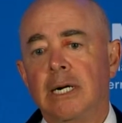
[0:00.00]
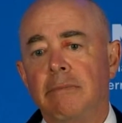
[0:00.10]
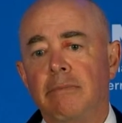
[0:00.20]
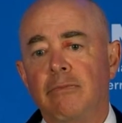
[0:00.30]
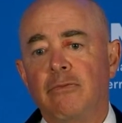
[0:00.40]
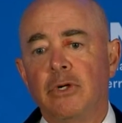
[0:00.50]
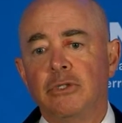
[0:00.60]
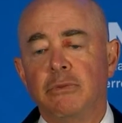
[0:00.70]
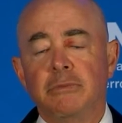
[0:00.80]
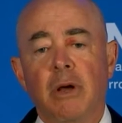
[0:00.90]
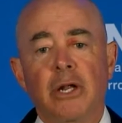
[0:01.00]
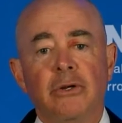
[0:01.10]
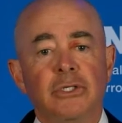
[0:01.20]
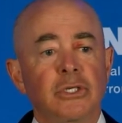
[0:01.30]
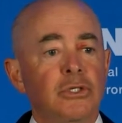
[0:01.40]
first
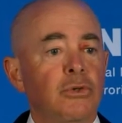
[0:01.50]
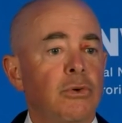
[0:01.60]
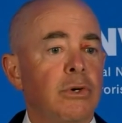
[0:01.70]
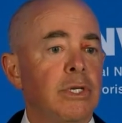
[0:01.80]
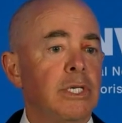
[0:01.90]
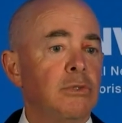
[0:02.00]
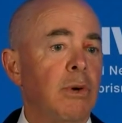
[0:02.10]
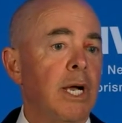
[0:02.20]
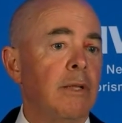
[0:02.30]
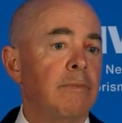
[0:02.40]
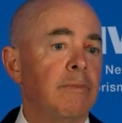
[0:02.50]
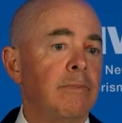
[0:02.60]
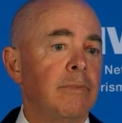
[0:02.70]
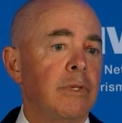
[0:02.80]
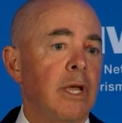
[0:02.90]
responders endure as well,
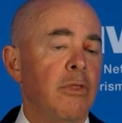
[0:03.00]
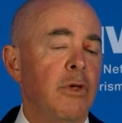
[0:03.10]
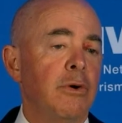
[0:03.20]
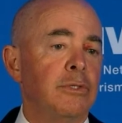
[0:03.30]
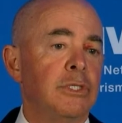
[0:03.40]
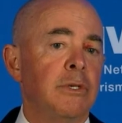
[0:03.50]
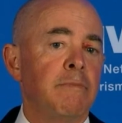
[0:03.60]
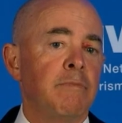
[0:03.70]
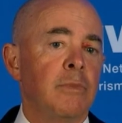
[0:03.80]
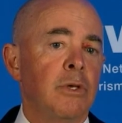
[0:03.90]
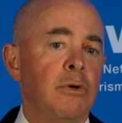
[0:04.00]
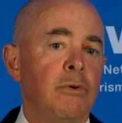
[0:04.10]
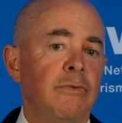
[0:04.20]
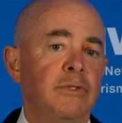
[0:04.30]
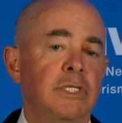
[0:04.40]
and those who
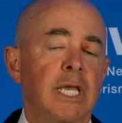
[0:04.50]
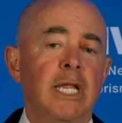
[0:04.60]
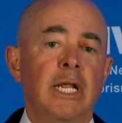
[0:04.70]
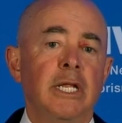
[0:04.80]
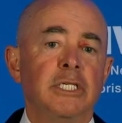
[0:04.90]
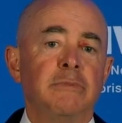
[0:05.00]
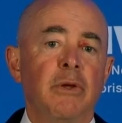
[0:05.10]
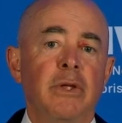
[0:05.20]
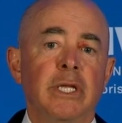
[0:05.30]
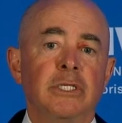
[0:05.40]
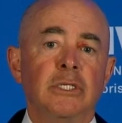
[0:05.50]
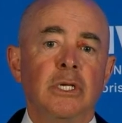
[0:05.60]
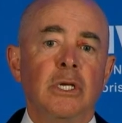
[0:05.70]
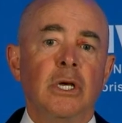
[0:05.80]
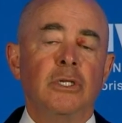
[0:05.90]
have seen and experienced
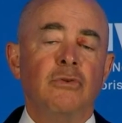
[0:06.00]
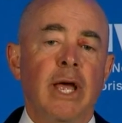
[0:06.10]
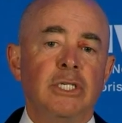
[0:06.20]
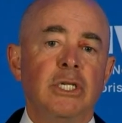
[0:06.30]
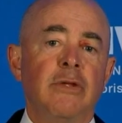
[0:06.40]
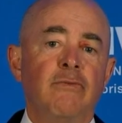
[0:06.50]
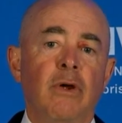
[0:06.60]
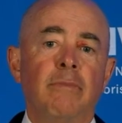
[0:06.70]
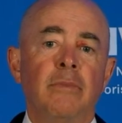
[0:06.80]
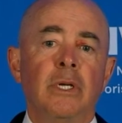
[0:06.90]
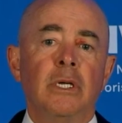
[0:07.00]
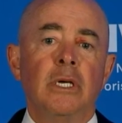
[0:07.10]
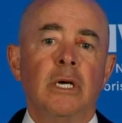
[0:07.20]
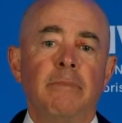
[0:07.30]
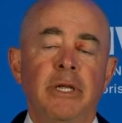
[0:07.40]
tragedy from
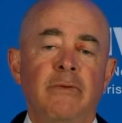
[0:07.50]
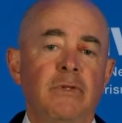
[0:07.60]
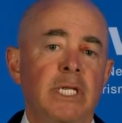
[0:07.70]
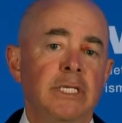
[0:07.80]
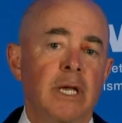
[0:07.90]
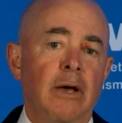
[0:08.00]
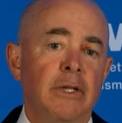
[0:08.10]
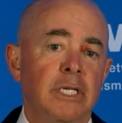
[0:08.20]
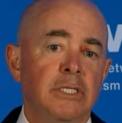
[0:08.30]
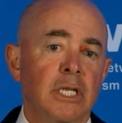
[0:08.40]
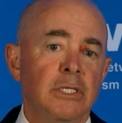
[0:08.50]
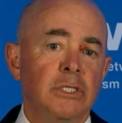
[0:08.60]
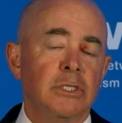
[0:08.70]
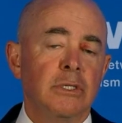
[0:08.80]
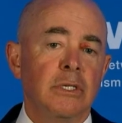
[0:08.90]
a bit of
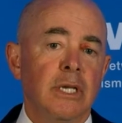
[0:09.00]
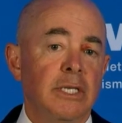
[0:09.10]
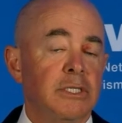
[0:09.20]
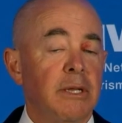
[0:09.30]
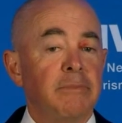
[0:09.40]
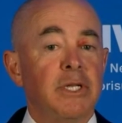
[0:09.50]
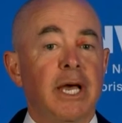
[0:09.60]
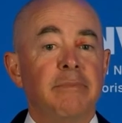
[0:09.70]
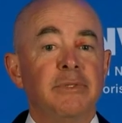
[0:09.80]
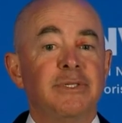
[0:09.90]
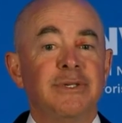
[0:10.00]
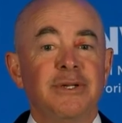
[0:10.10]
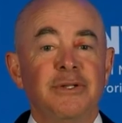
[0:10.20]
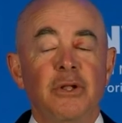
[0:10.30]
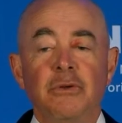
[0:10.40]
distance and sometimes
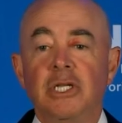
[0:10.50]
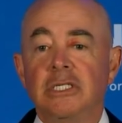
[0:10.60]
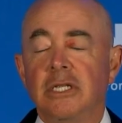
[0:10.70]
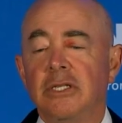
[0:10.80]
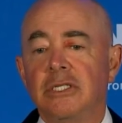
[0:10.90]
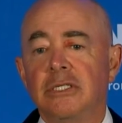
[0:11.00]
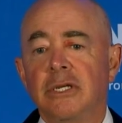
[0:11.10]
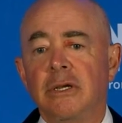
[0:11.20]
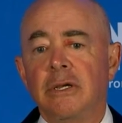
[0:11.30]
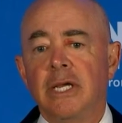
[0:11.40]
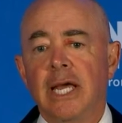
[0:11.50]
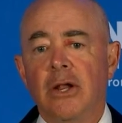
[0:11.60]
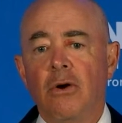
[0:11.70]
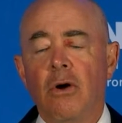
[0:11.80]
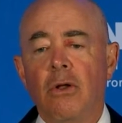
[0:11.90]
no distance at
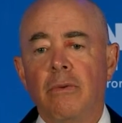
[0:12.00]
all.